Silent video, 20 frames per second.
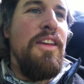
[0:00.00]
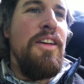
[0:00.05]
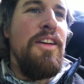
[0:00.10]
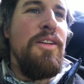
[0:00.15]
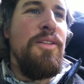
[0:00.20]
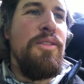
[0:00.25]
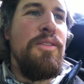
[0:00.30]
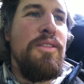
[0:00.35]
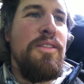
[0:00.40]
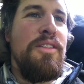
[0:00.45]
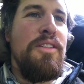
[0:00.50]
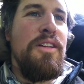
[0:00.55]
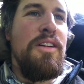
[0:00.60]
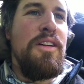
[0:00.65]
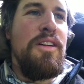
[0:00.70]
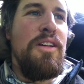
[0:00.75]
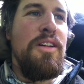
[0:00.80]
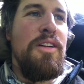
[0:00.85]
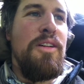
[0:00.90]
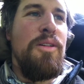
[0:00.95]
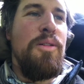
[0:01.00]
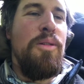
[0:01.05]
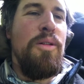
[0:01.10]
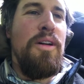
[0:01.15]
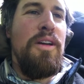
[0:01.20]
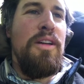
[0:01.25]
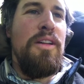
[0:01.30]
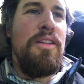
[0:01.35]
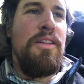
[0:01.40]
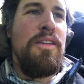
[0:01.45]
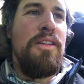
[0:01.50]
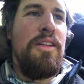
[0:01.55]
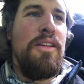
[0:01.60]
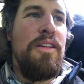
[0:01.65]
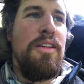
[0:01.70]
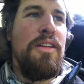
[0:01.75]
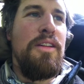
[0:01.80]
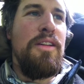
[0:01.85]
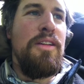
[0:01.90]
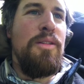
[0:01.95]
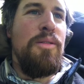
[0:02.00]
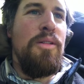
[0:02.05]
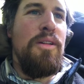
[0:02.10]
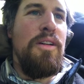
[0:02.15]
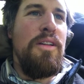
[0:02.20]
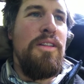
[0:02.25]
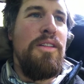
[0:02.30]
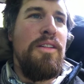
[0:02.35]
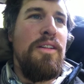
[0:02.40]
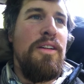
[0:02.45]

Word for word: it was uh, quite quite